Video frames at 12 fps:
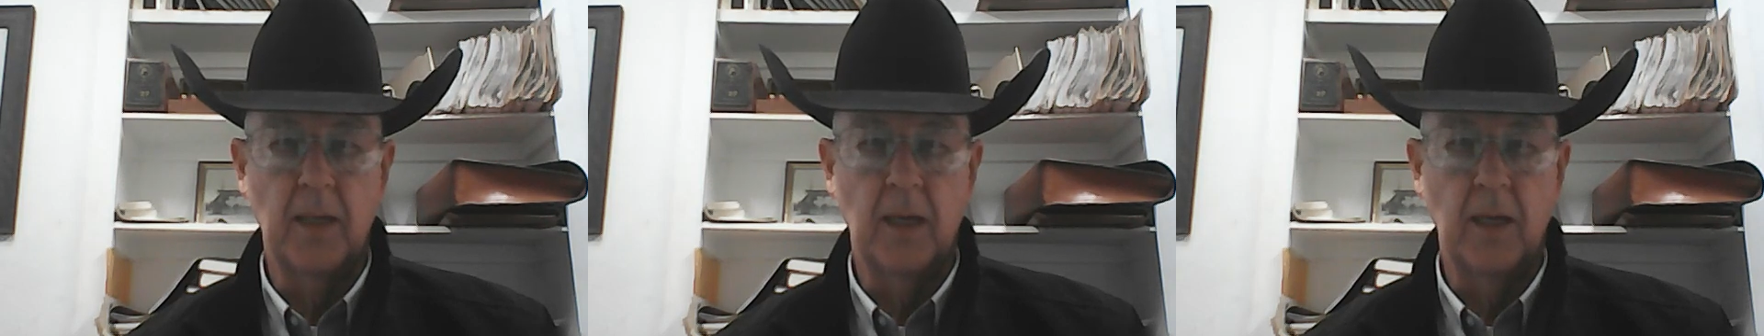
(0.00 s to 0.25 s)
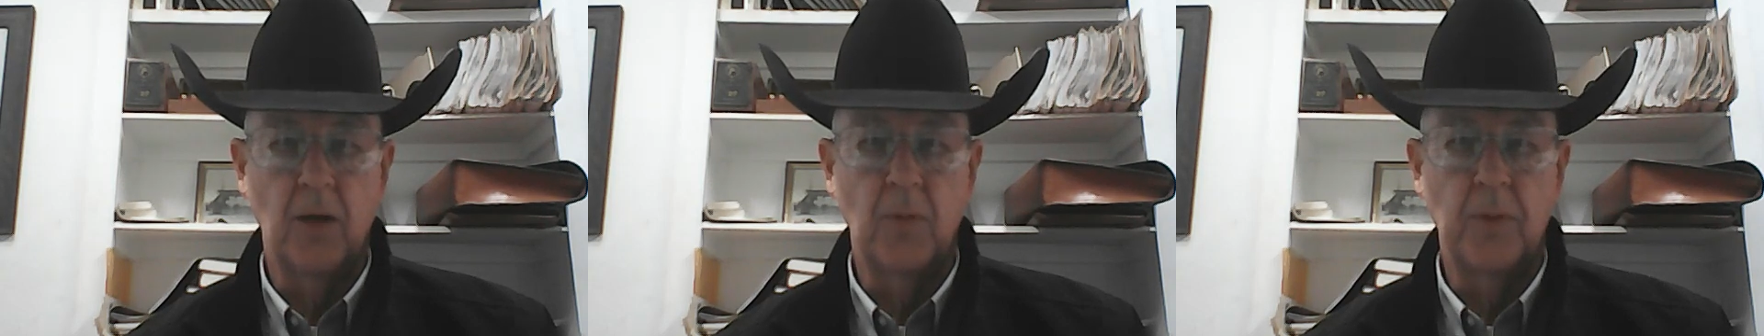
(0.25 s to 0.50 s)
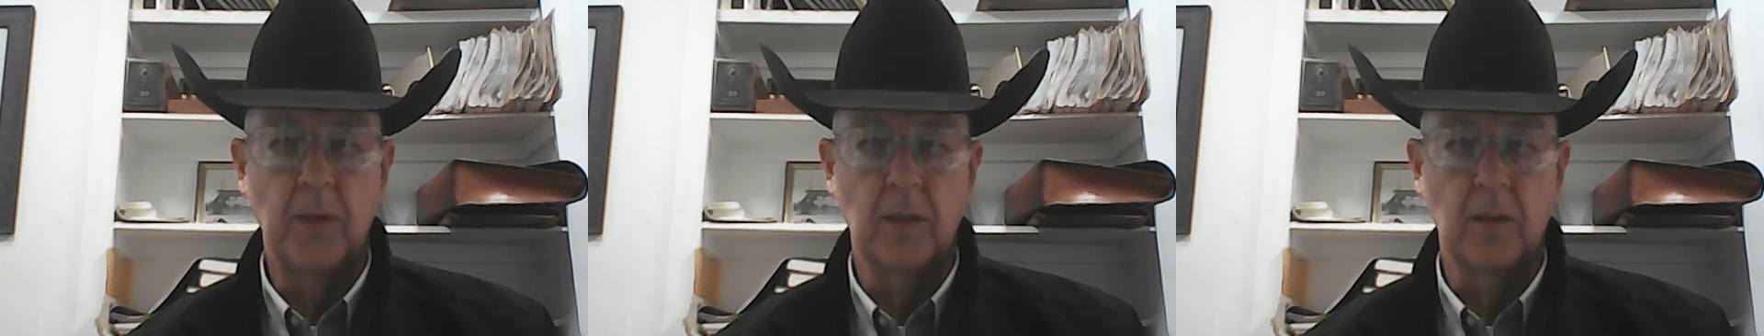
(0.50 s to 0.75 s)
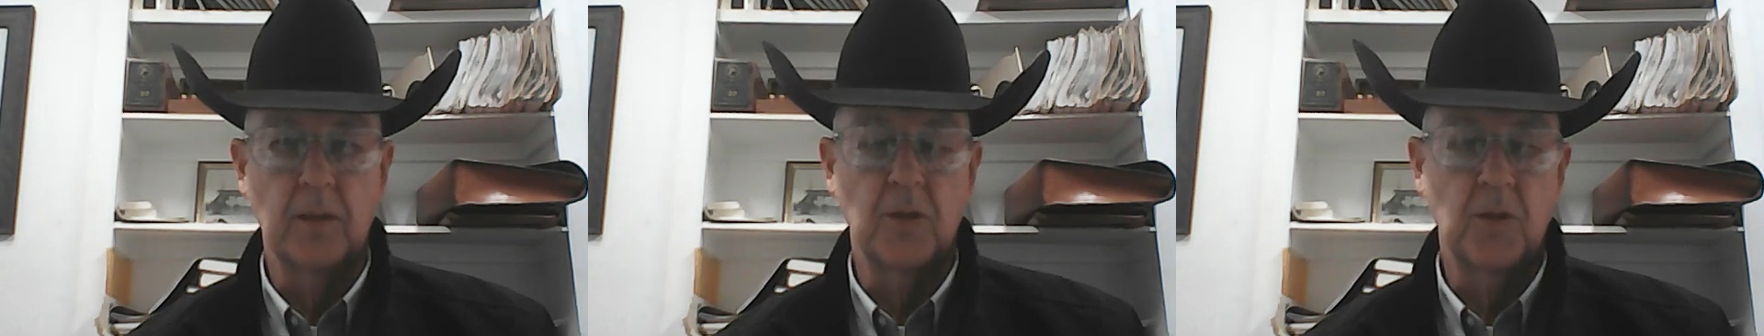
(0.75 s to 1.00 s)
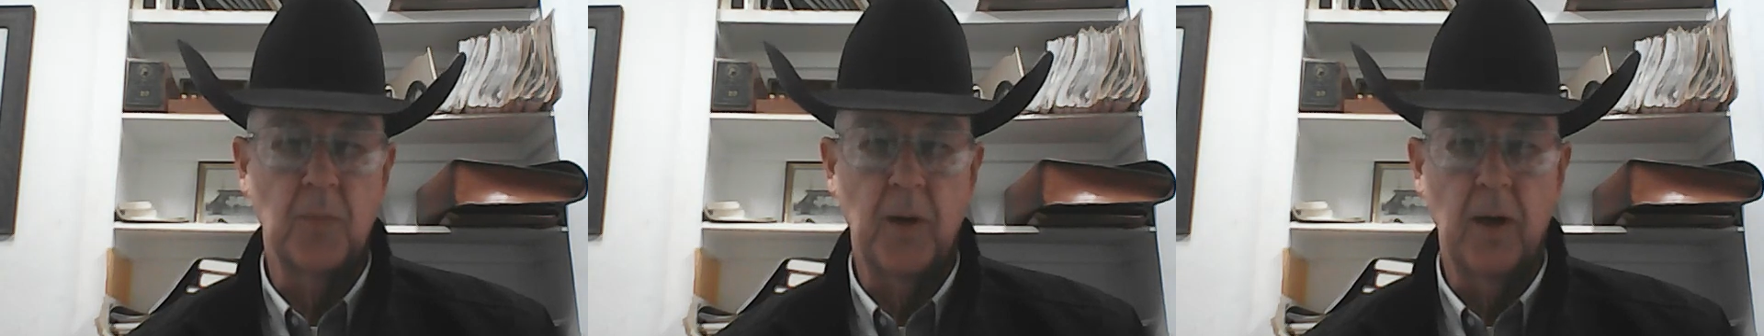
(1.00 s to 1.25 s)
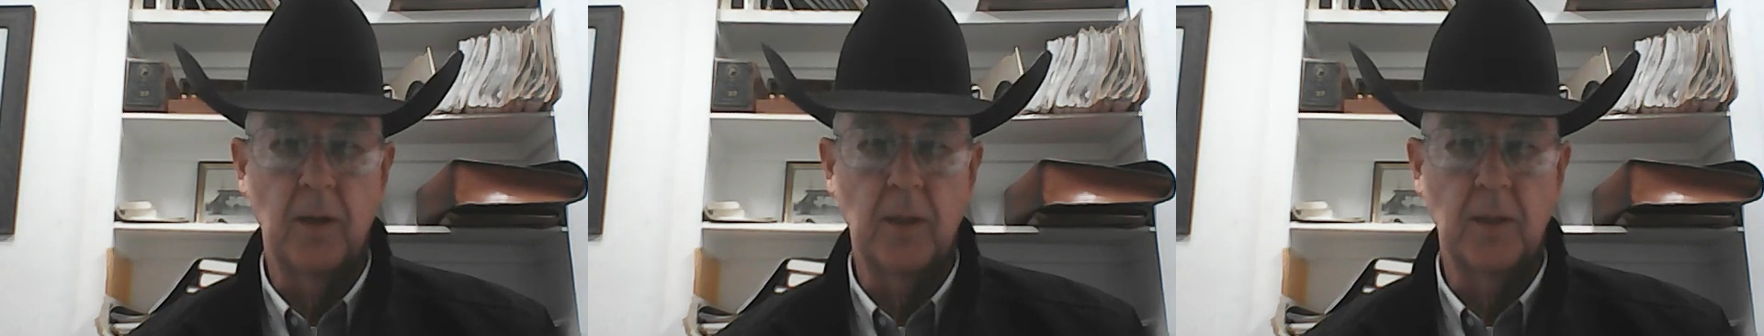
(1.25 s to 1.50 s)
and I hope it'll
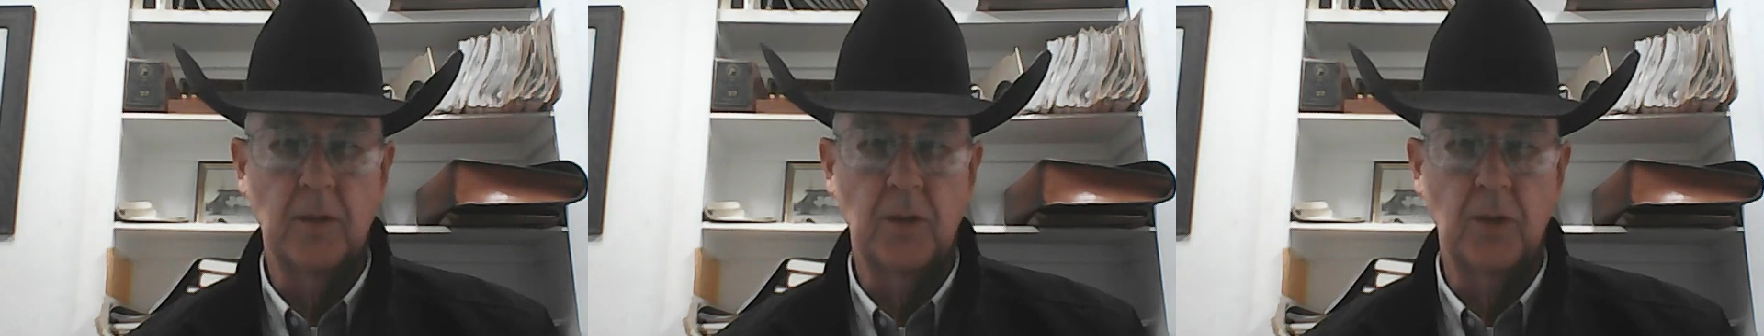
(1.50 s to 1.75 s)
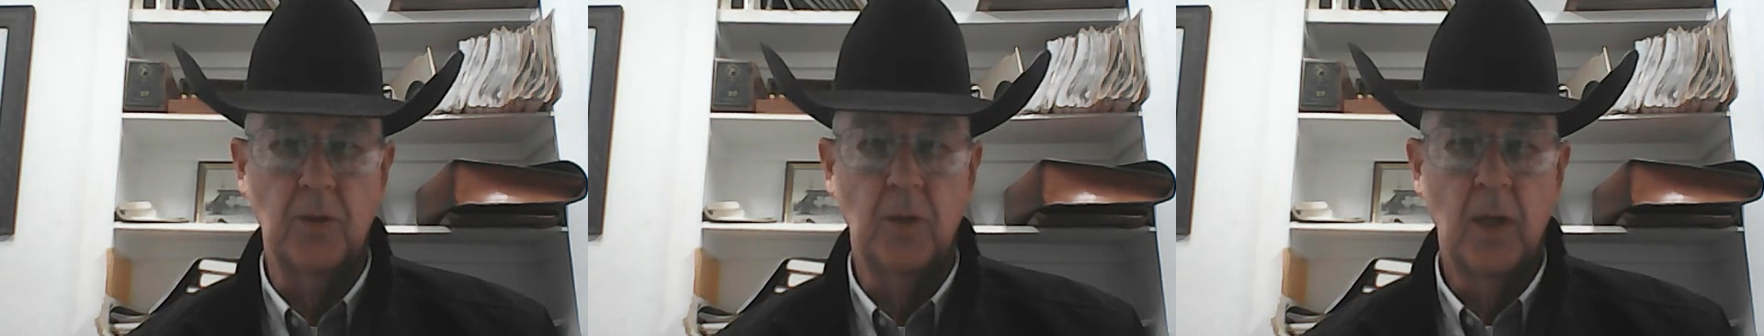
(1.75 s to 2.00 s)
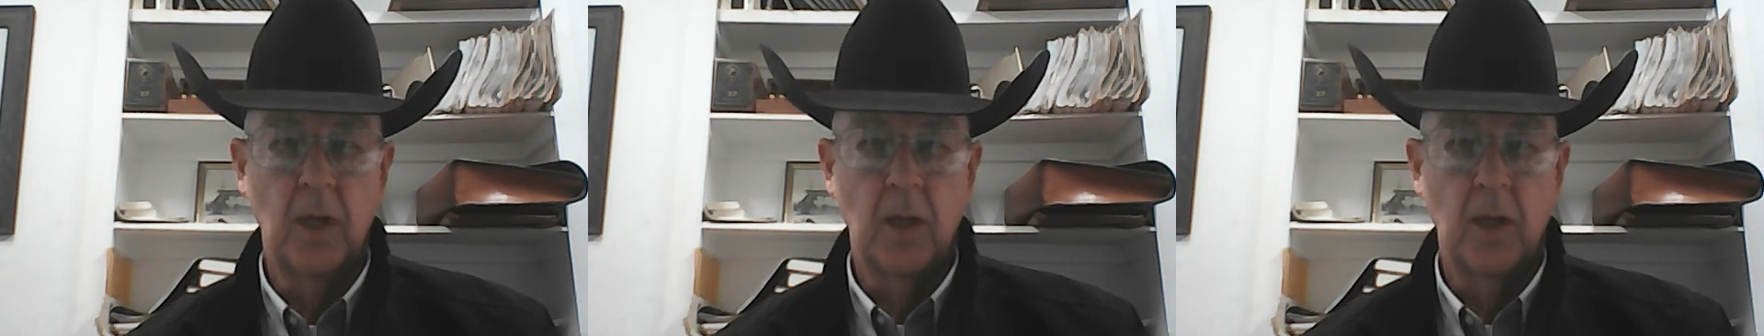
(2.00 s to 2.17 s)
inspire you as you